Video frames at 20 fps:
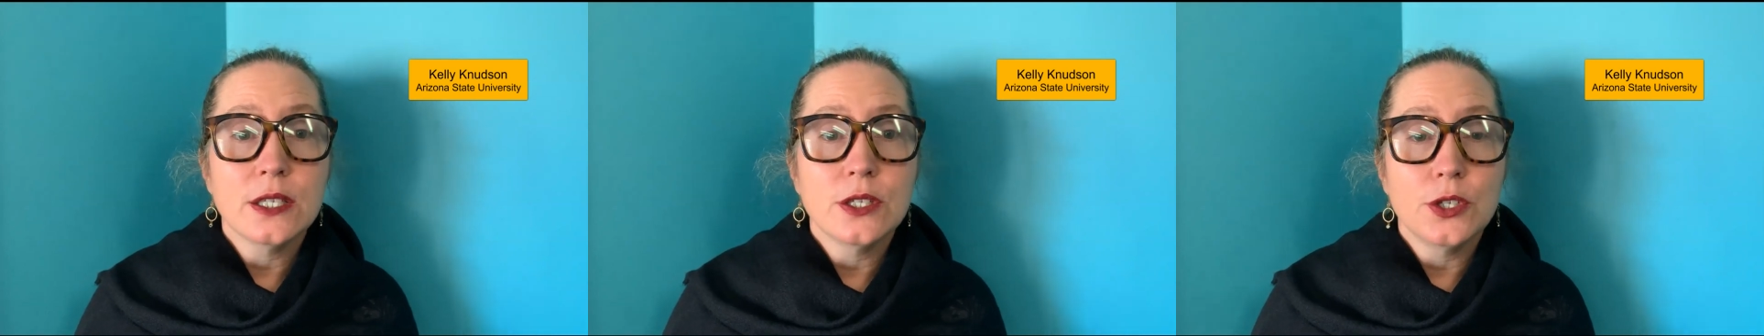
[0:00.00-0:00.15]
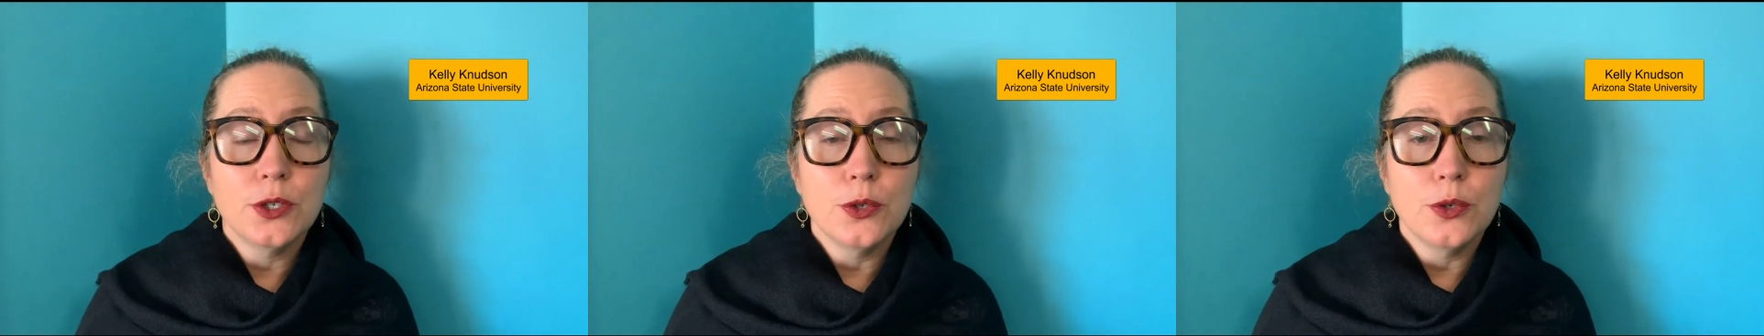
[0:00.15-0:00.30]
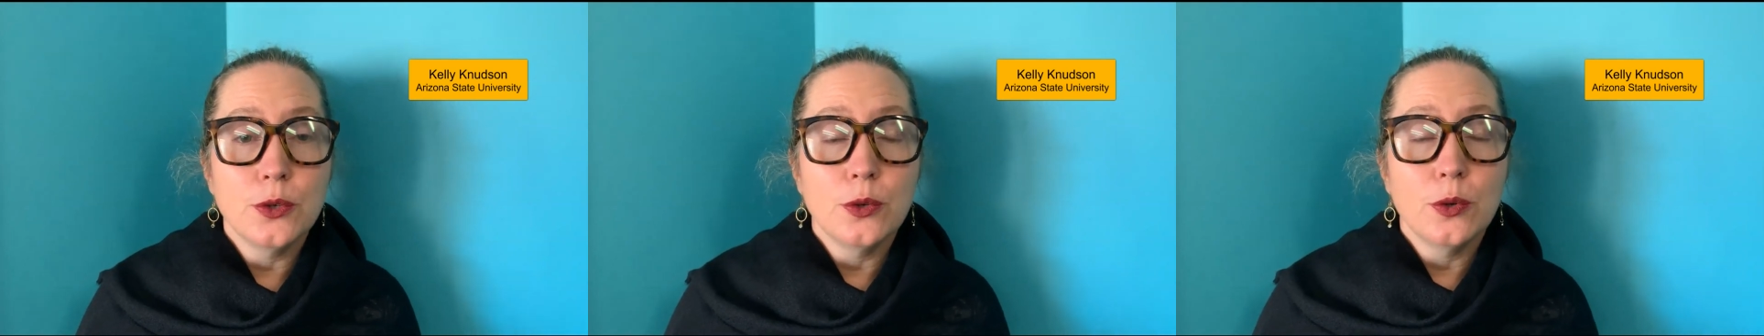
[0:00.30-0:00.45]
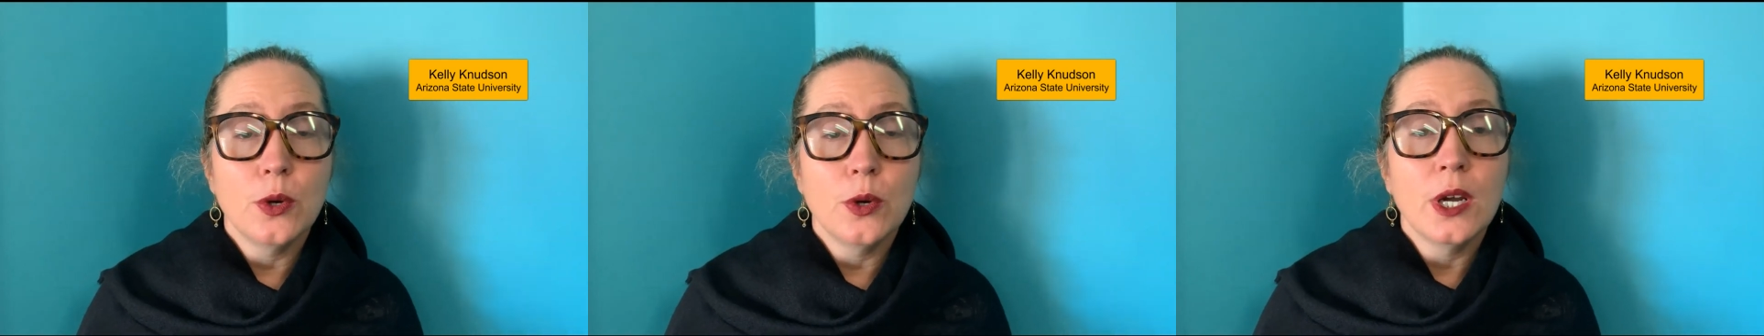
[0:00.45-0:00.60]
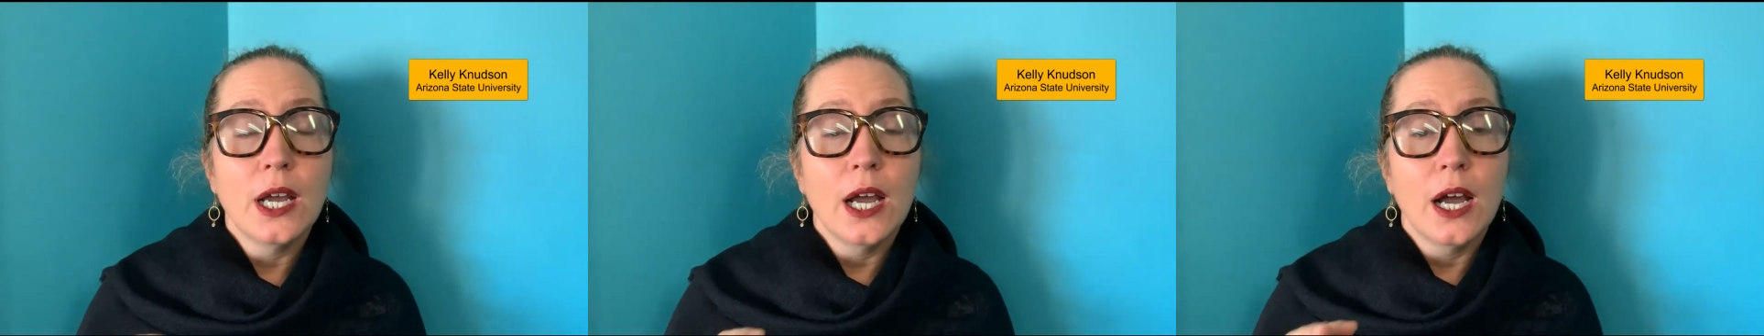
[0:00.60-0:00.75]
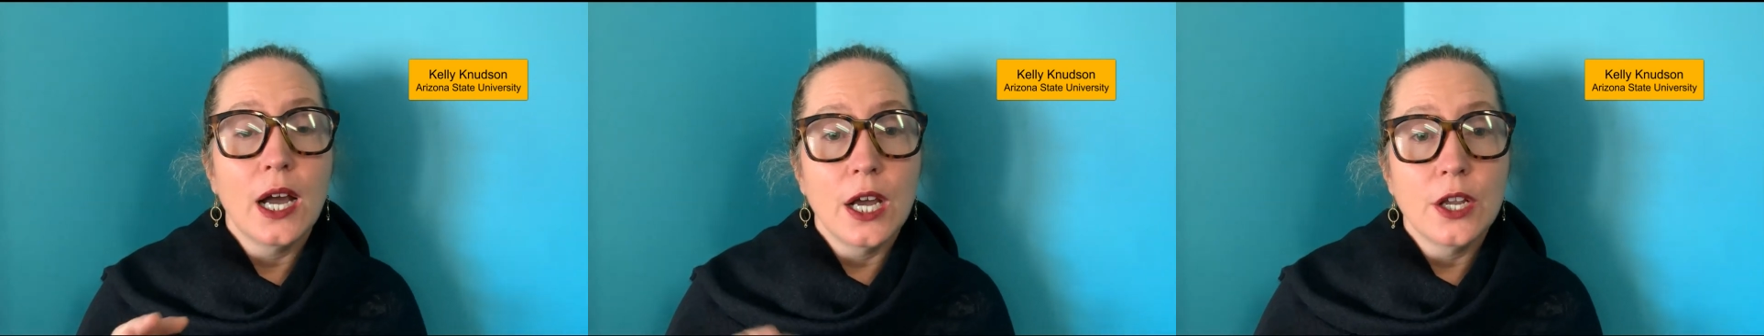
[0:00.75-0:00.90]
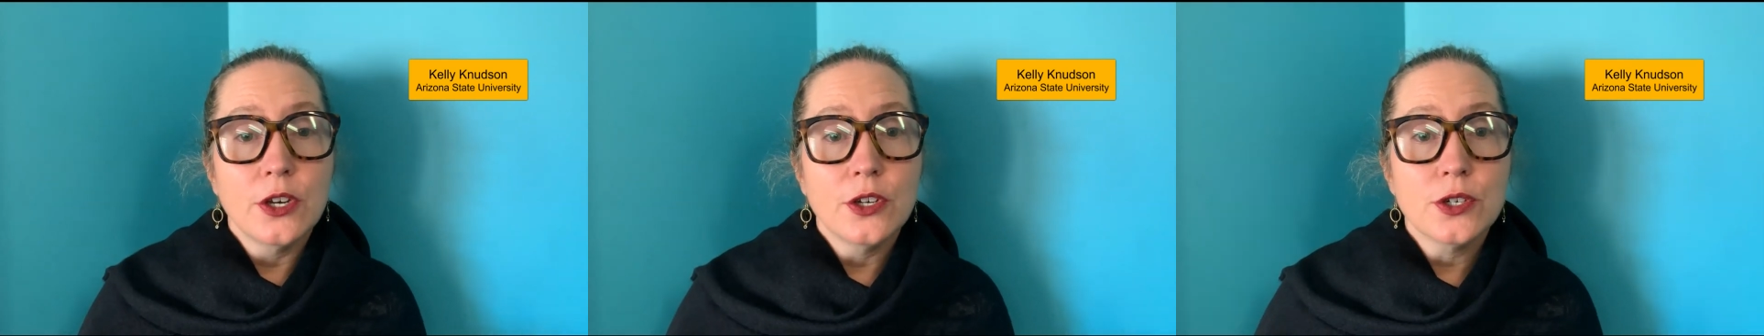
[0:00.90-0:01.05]
to
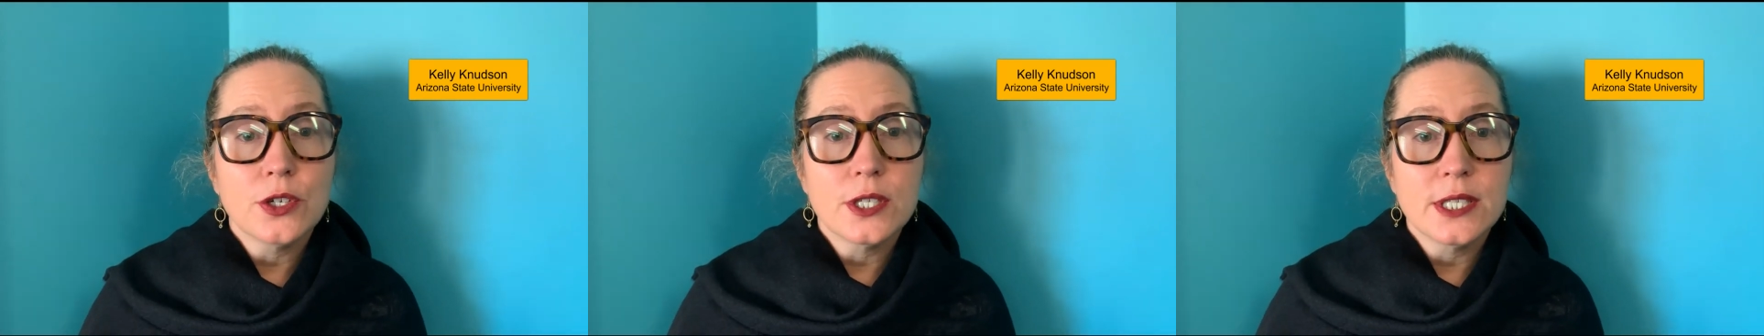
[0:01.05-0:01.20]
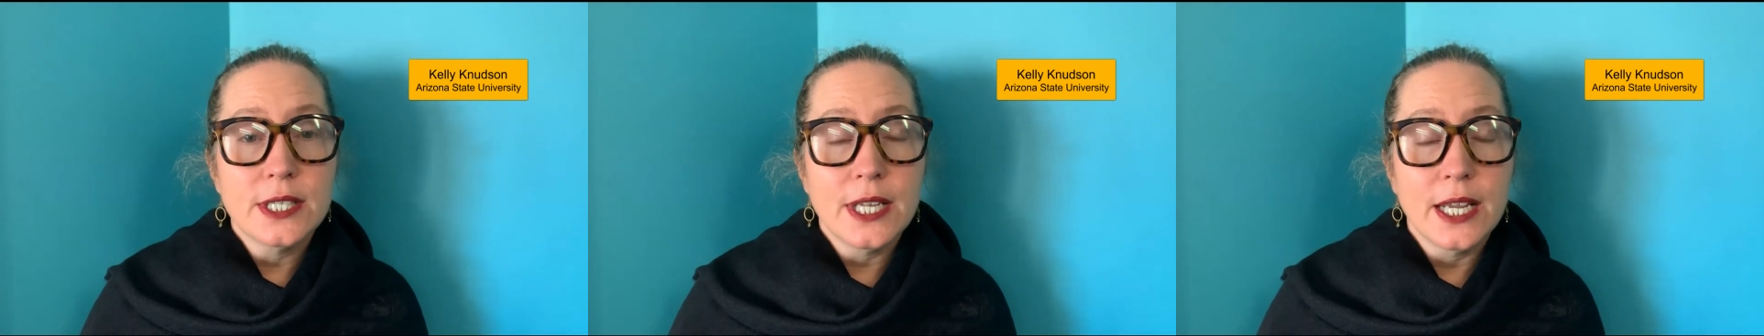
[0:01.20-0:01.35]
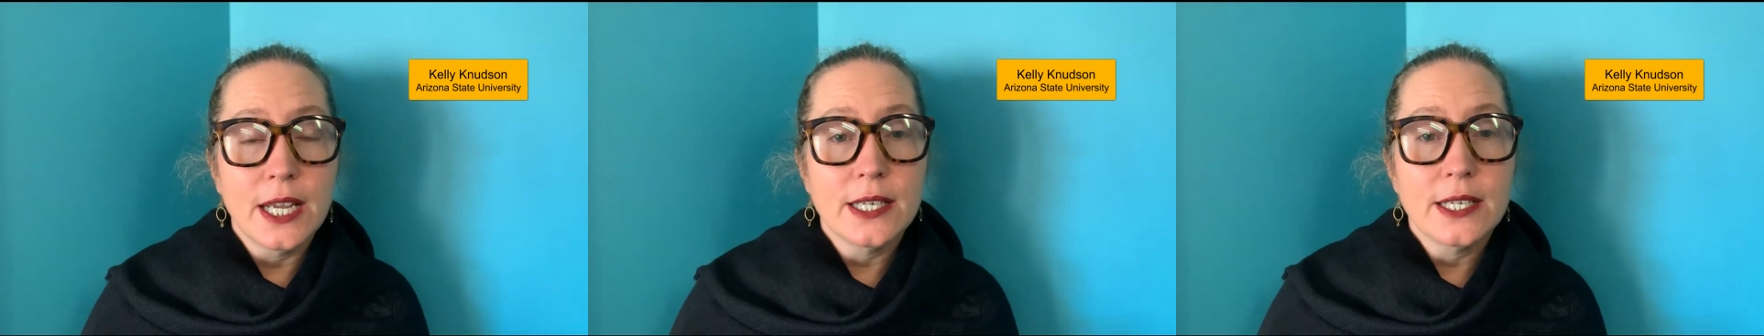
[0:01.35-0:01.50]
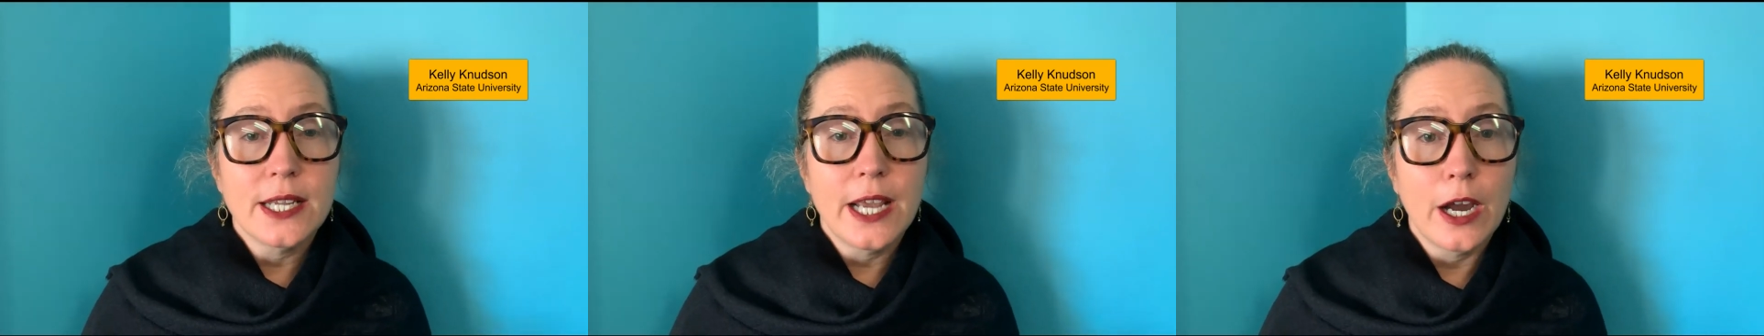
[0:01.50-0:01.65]
understand